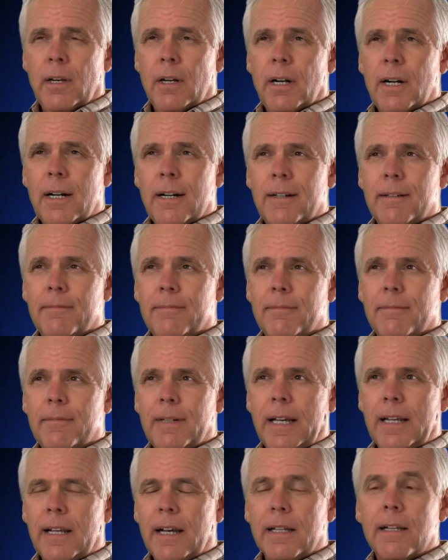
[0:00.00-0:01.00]

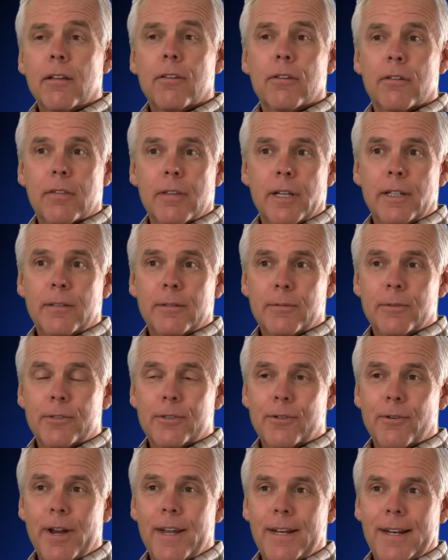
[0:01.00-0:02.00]
Another thing that was
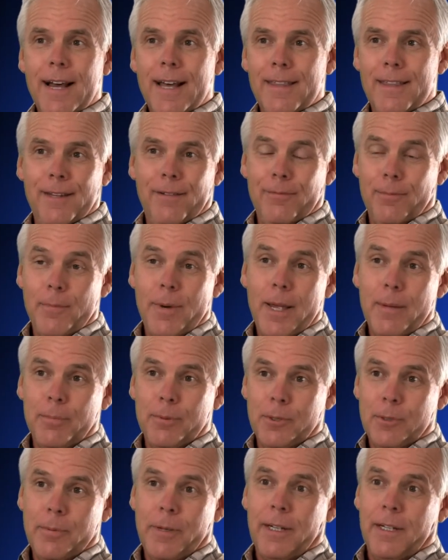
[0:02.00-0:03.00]
great, I think from my
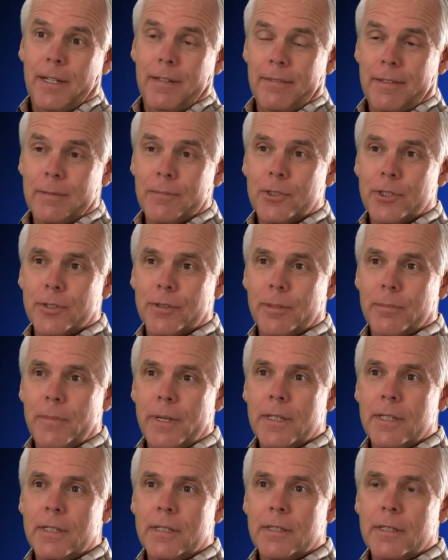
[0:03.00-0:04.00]
perspective, I'm sure the
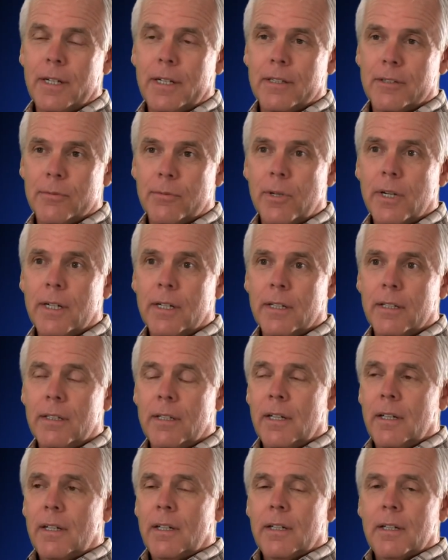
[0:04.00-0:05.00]
men as well,
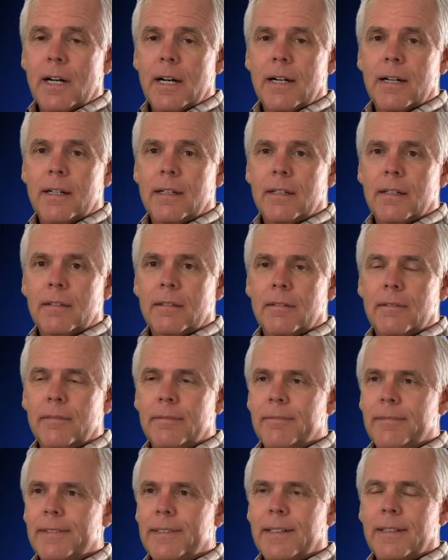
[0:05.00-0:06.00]

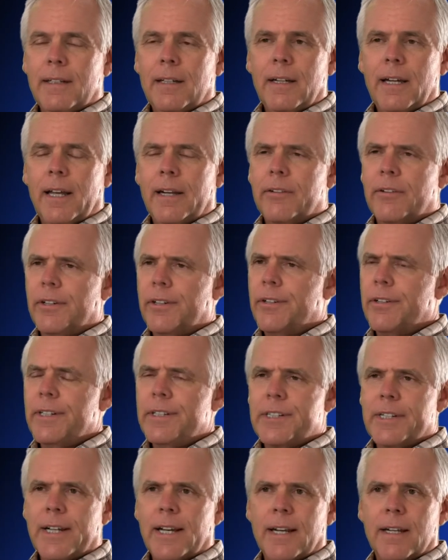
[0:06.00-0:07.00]
at a
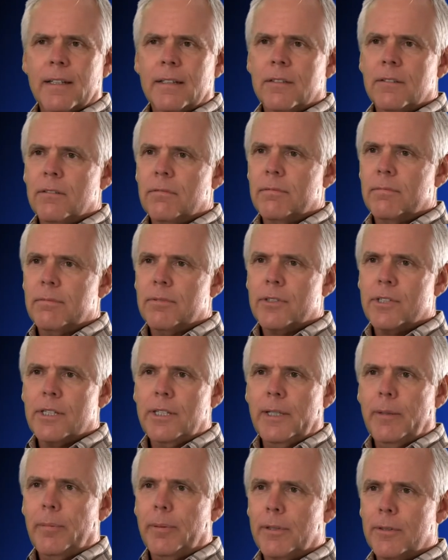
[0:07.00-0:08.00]
retreat, you gotta go
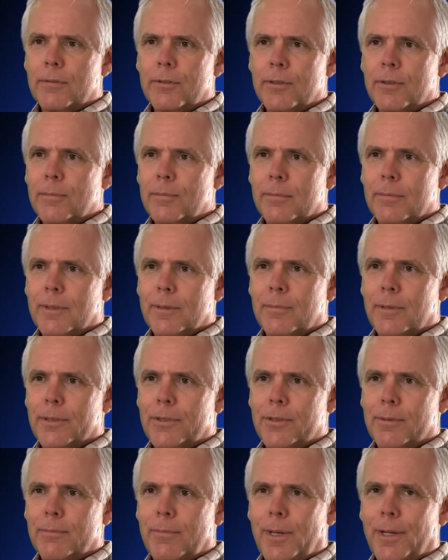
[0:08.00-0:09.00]
sleep in a room with a
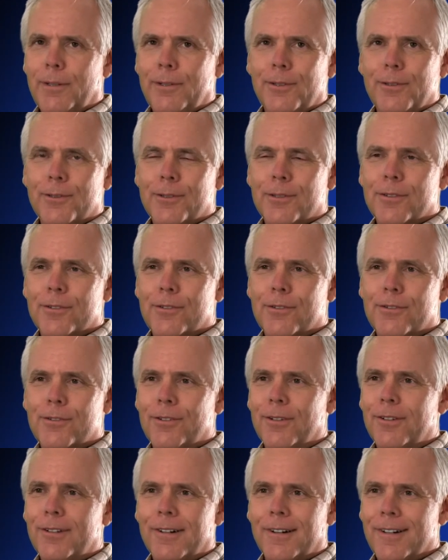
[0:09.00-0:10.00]
bunch of men who are
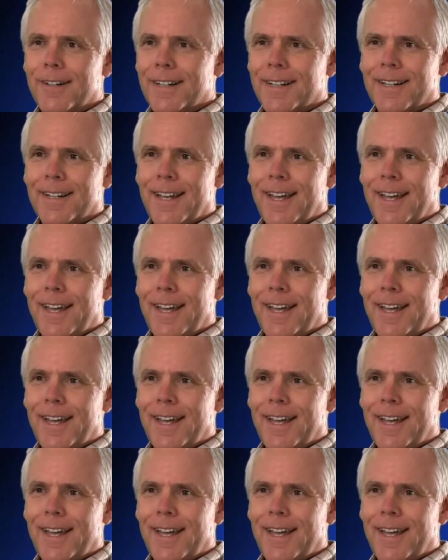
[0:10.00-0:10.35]
snoring,